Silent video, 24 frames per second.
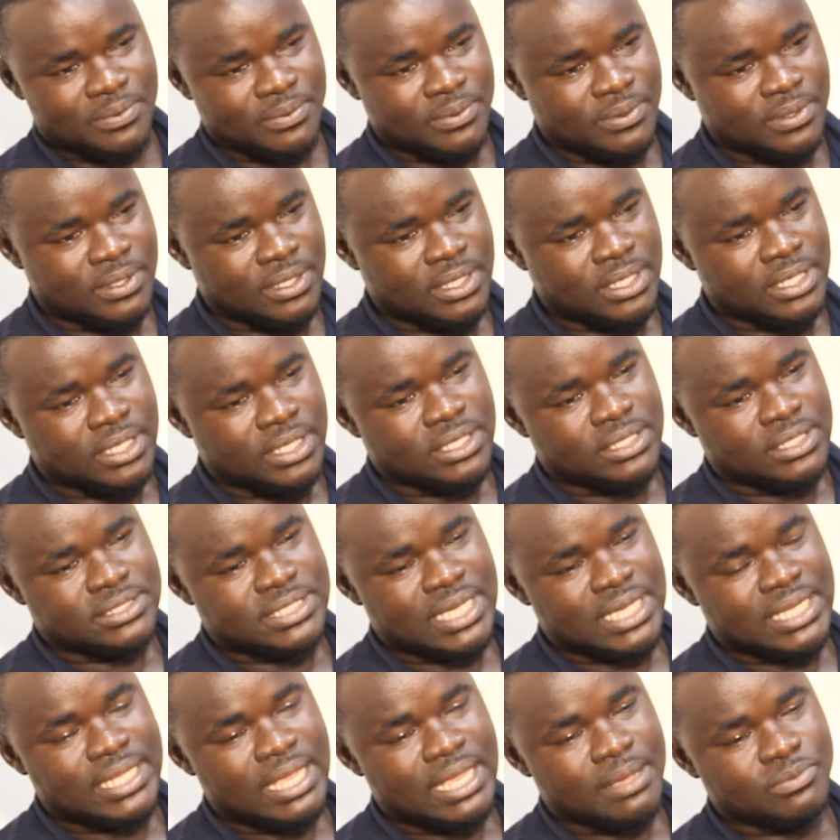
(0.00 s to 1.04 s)
no
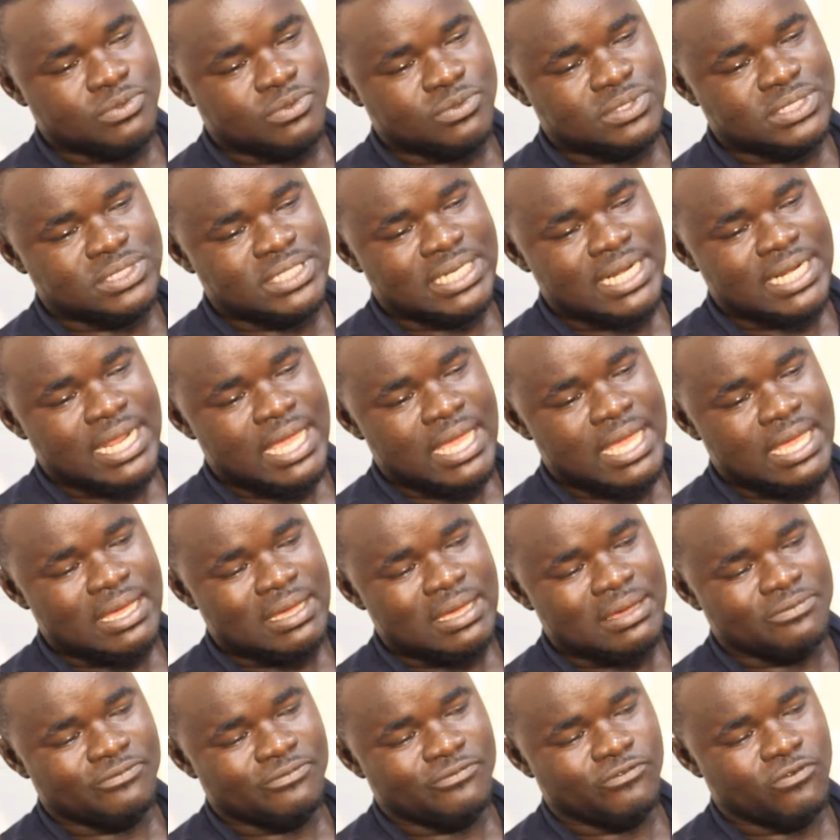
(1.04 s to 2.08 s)
sometimes no se na
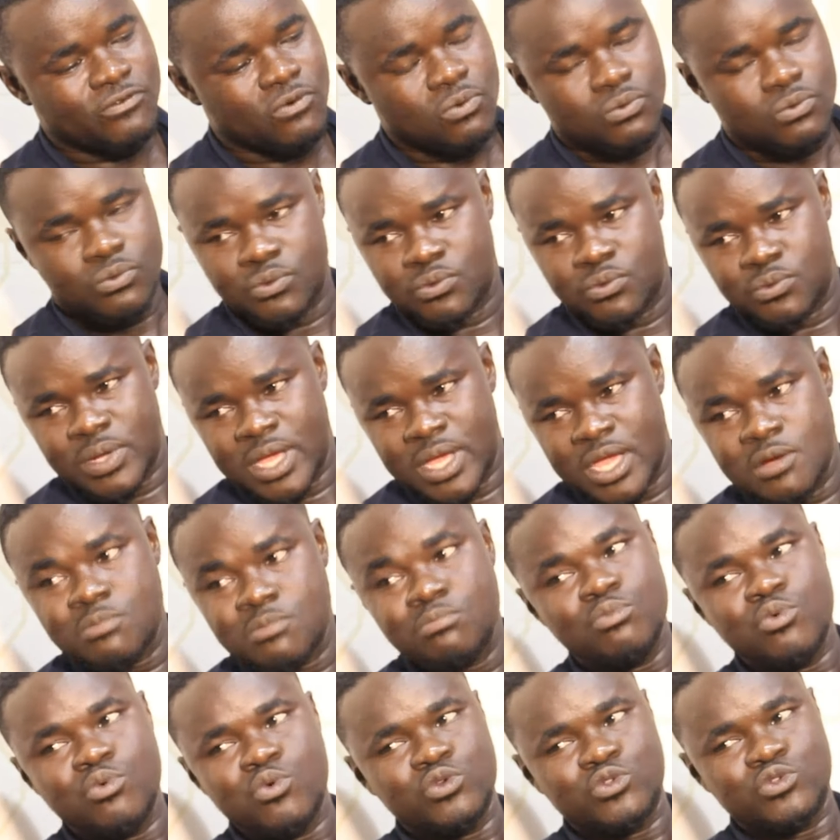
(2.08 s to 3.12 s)
phone no
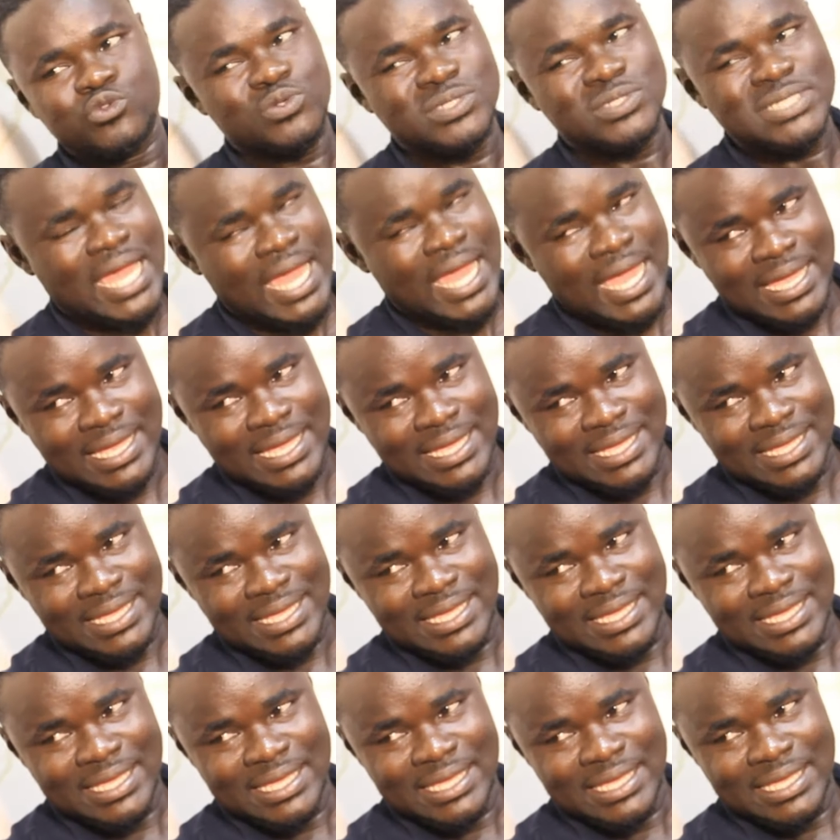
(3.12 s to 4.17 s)
en bu su sa
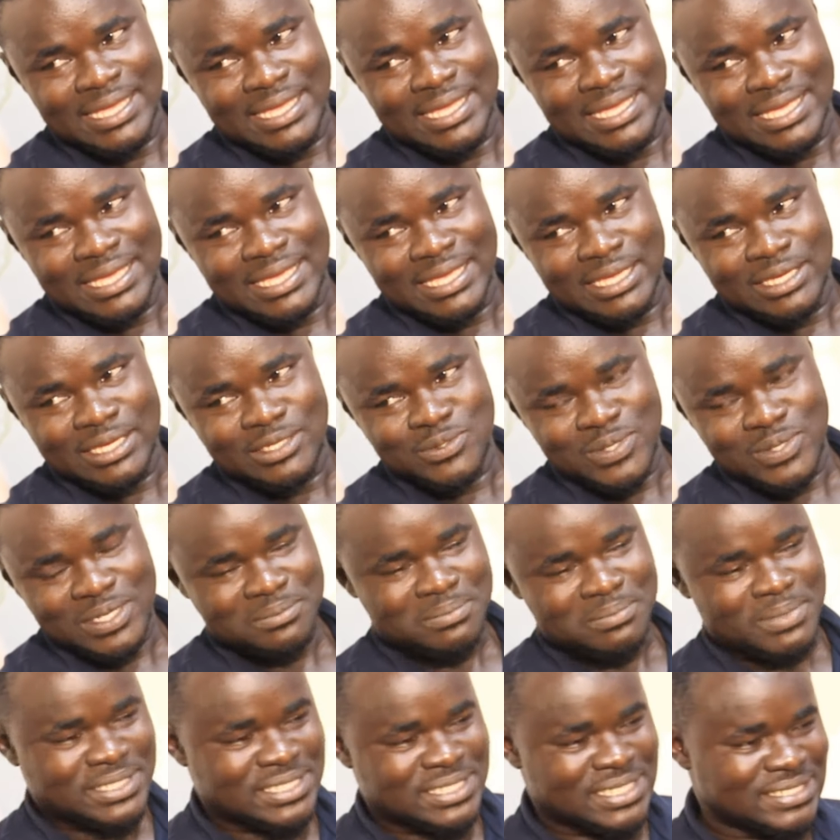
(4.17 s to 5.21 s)
so
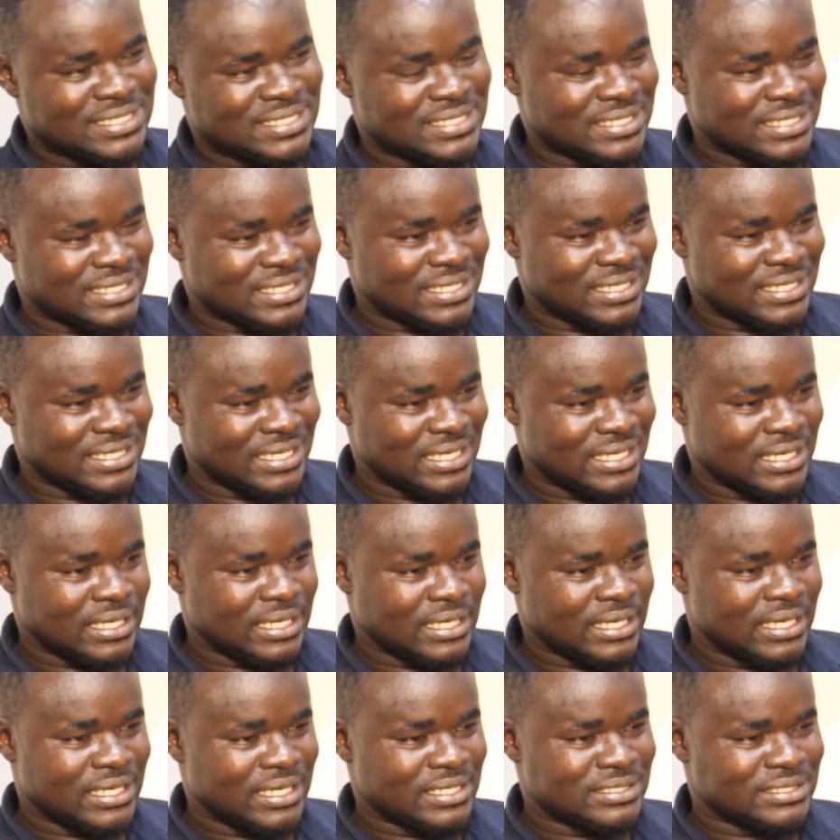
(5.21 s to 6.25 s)
at mazenti
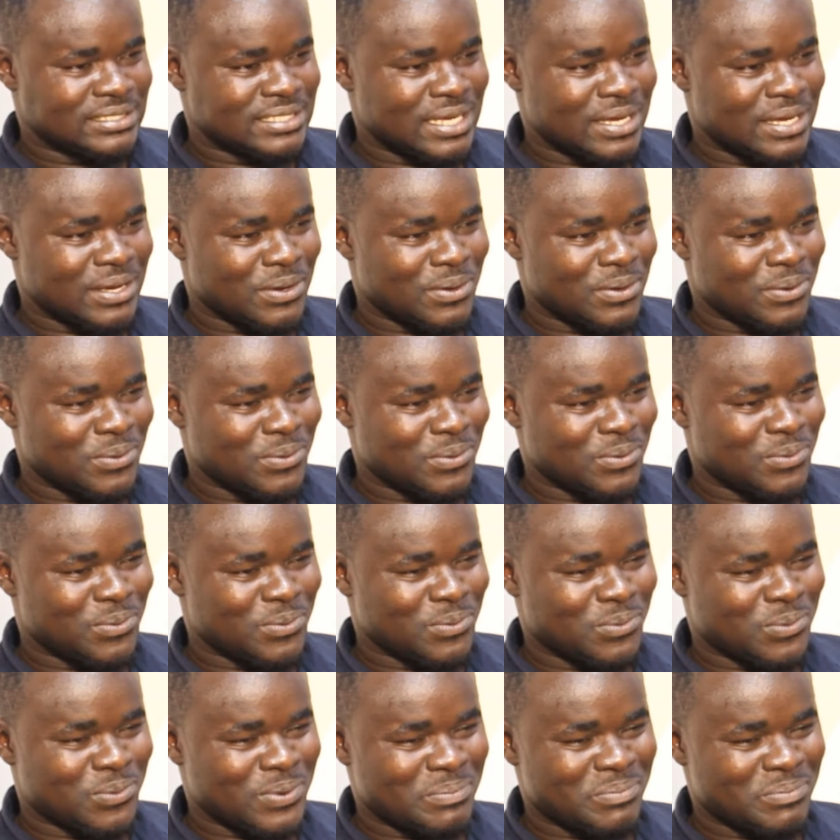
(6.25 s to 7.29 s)
so
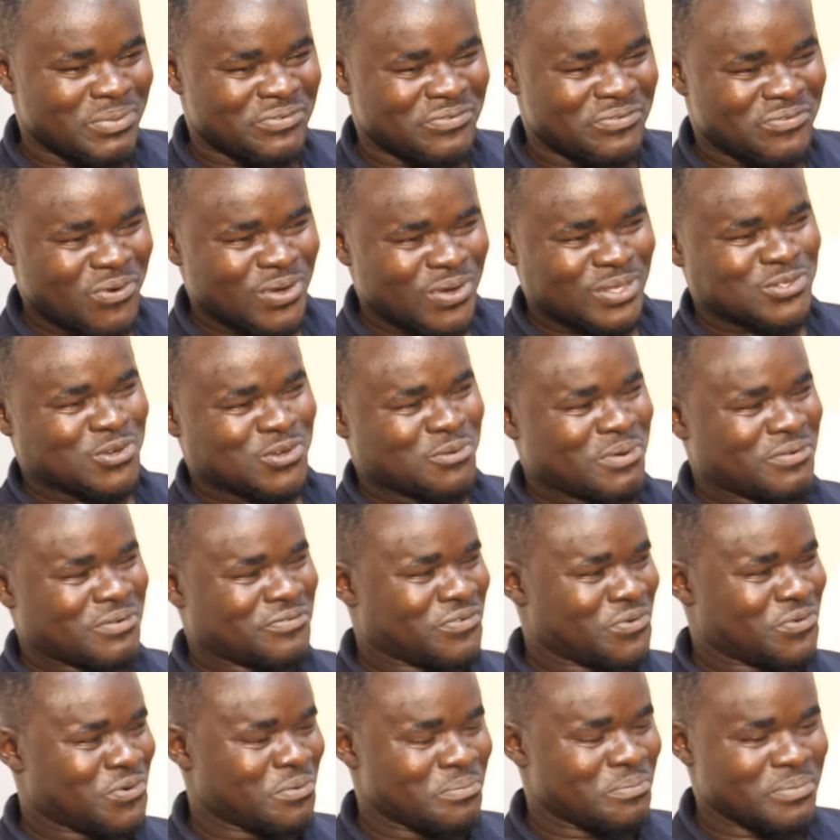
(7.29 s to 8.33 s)
before so be
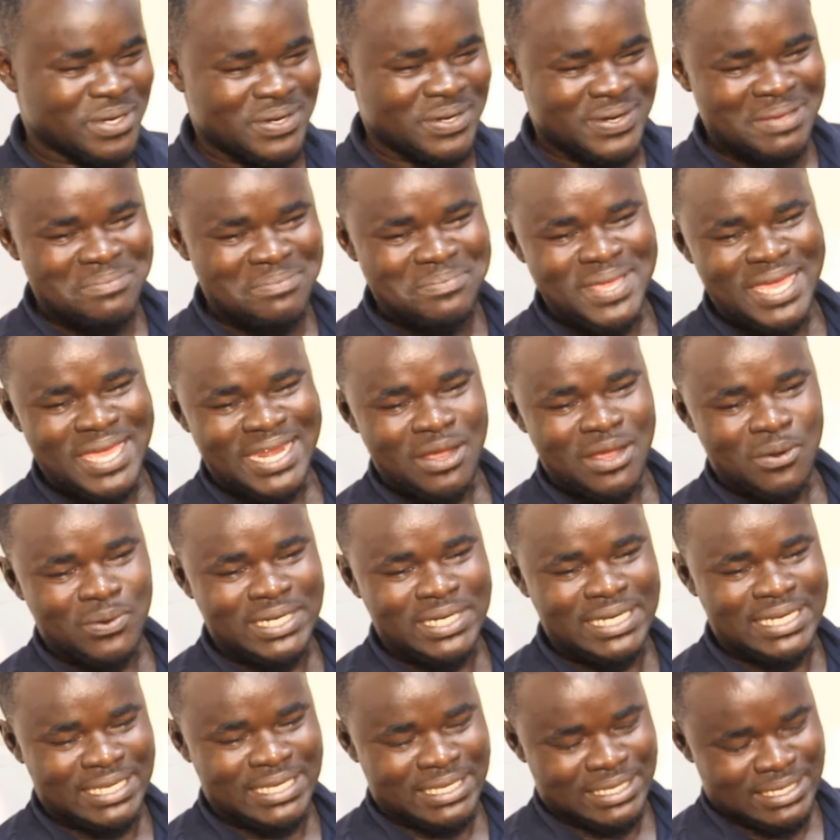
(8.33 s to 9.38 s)
through bin en bia na o
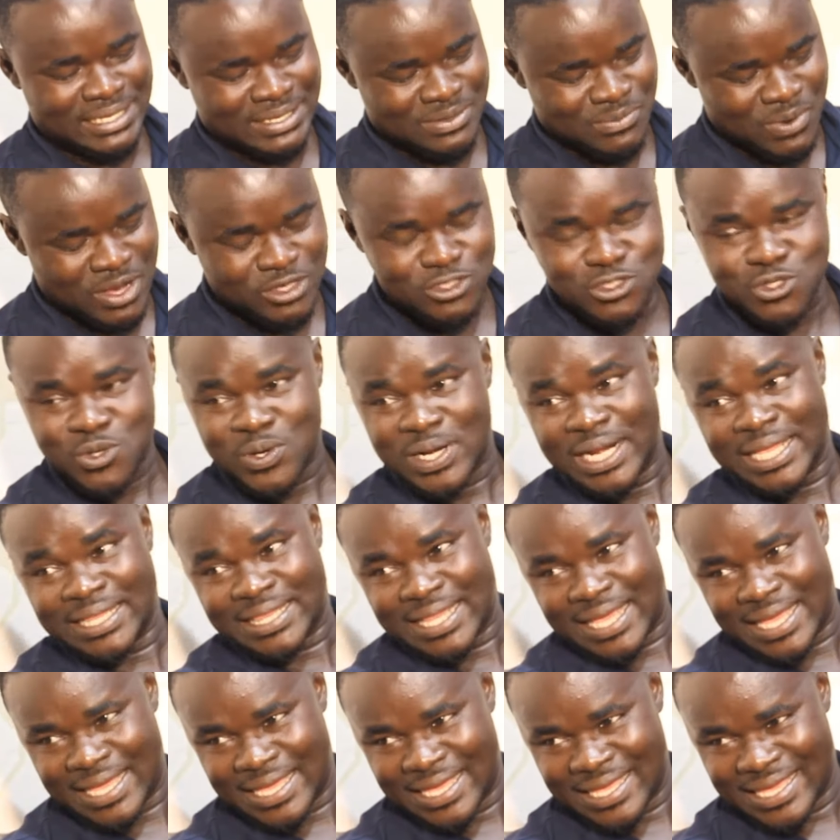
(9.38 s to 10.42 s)
de watch your
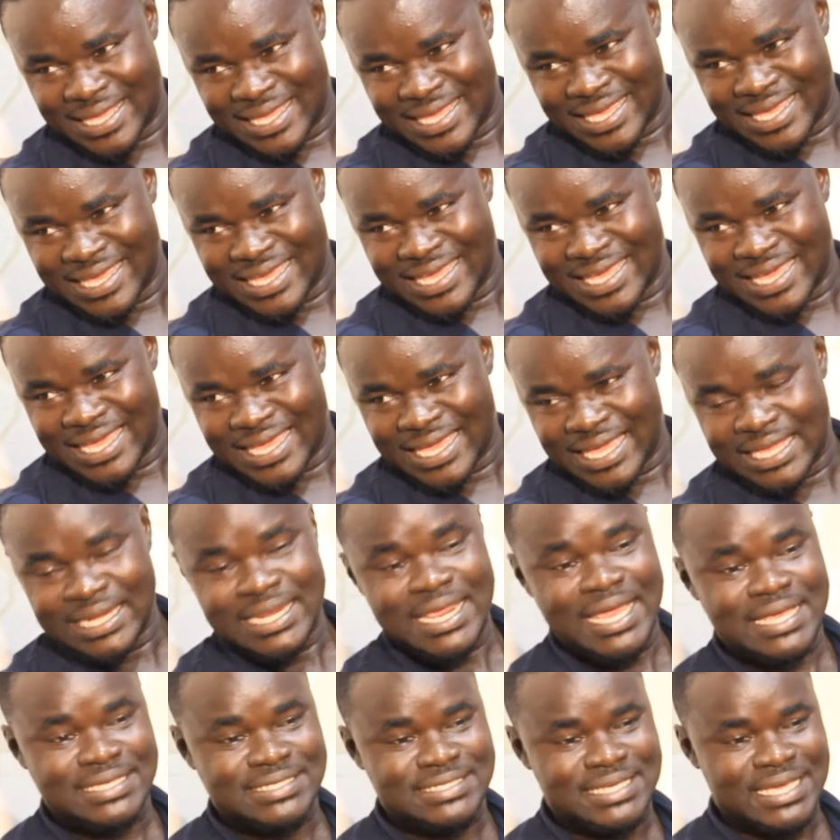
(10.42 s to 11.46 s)
letter e
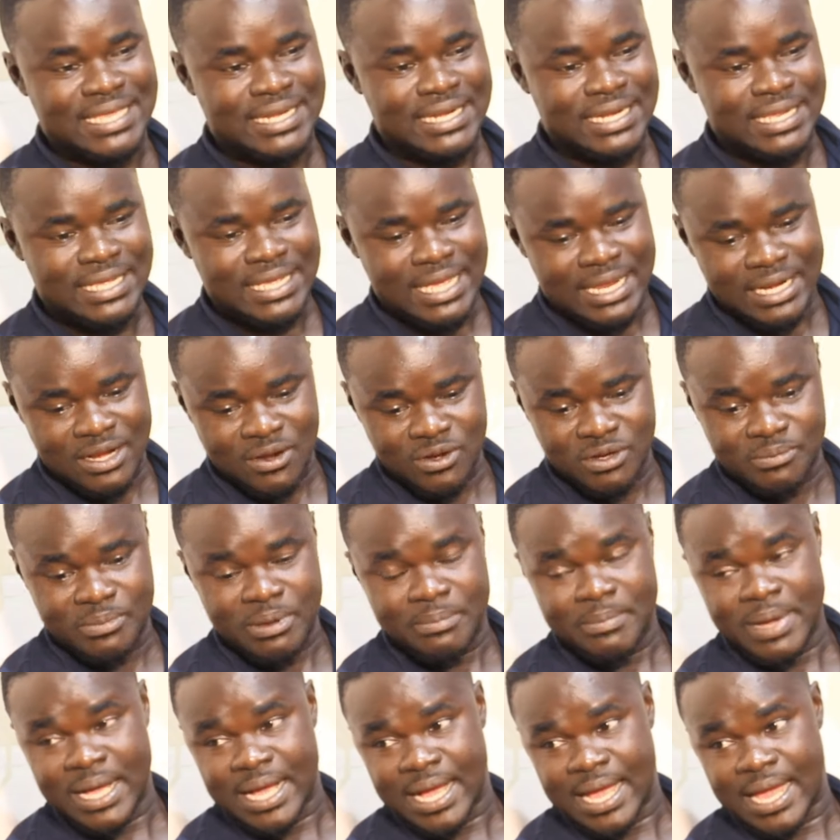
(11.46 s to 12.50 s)
de asenni and now de be
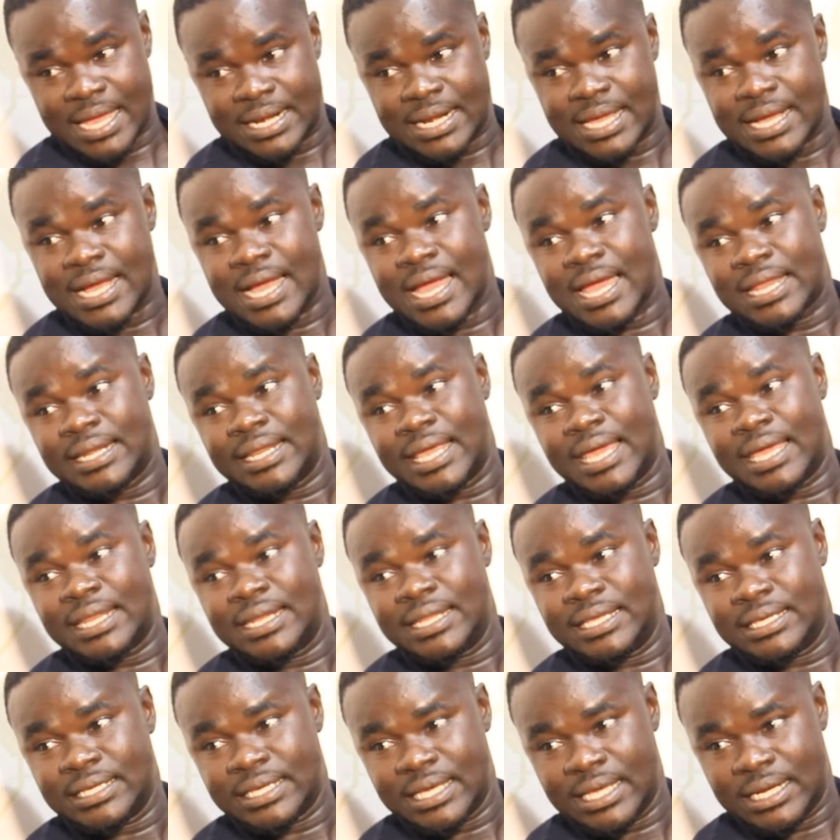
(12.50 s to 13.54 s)
maka na card e
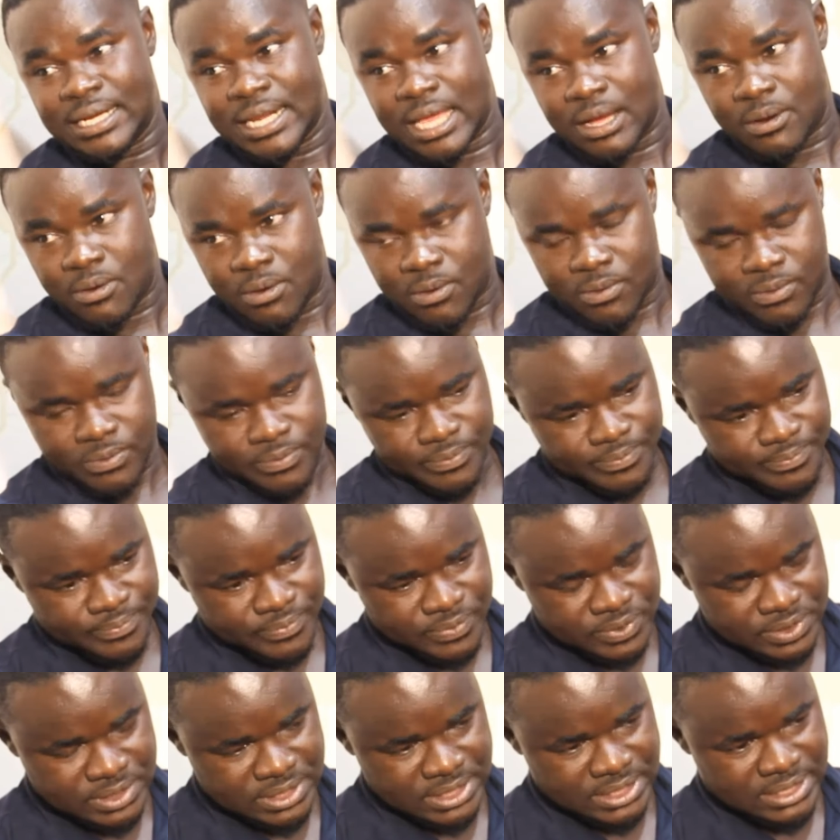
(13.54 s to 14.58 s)
de akoma
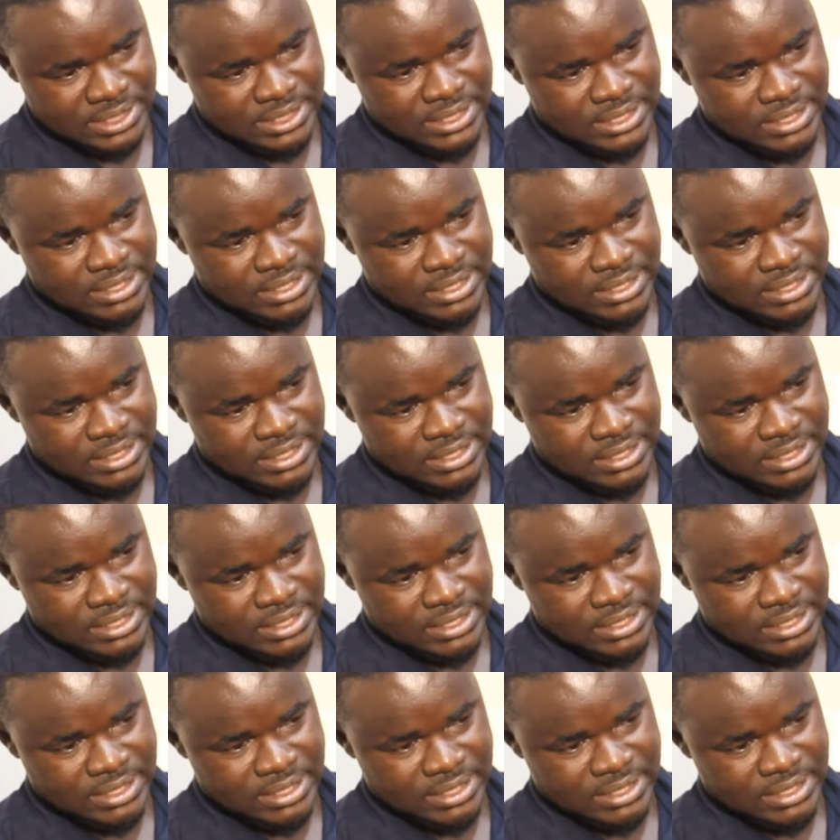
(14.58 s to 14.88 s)
no ti